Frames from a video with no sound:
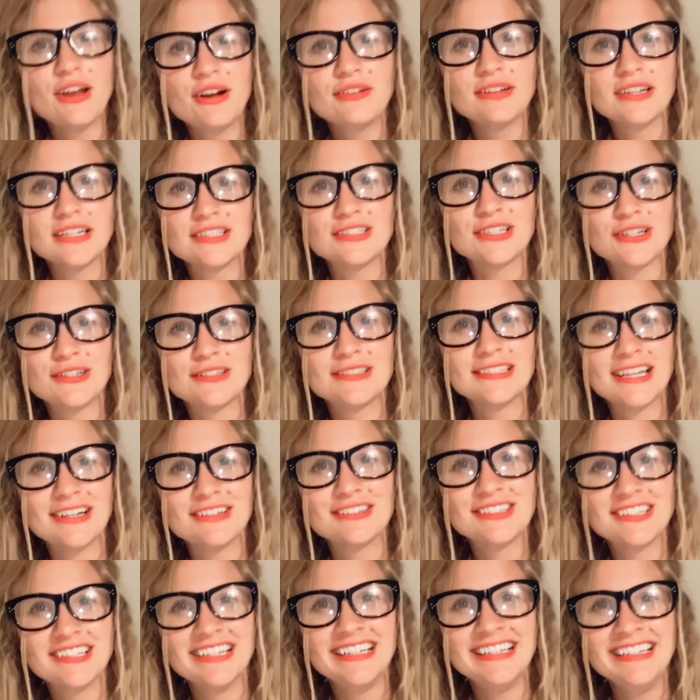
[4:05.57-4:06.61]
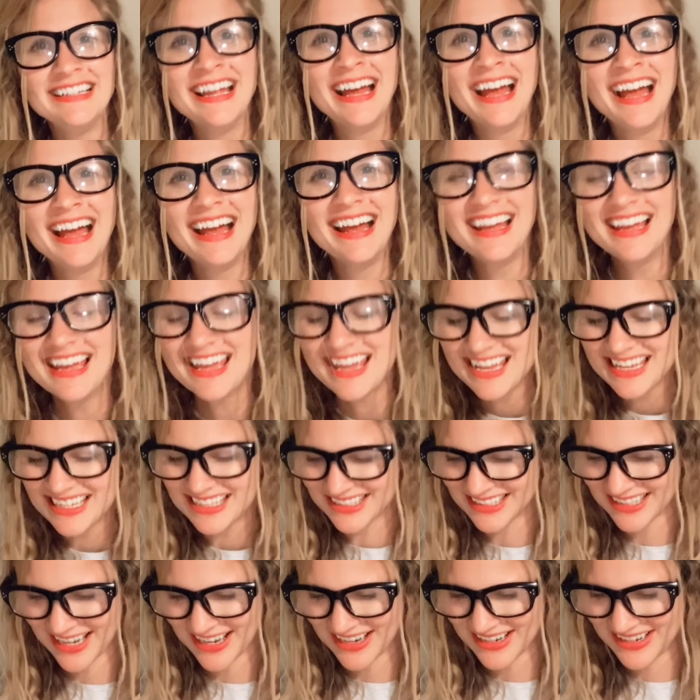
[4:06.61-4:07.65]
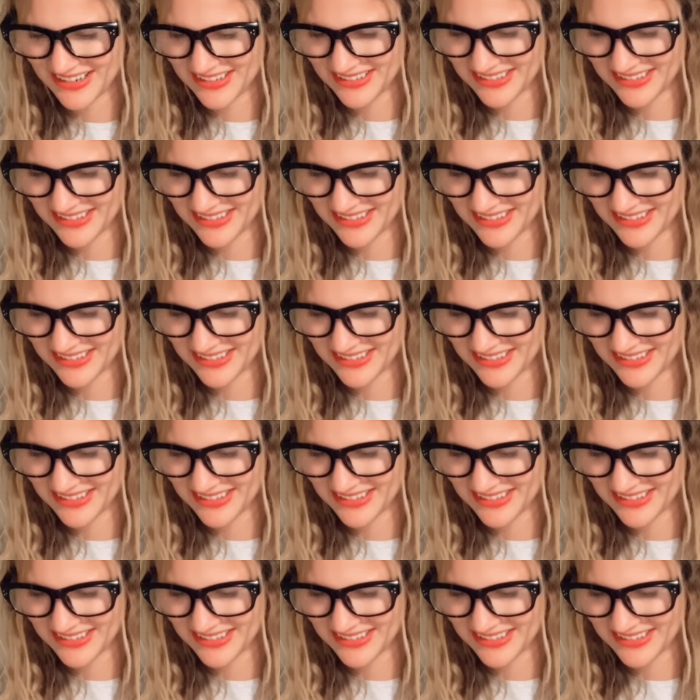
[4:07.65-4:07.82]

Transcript: and it turns out green. So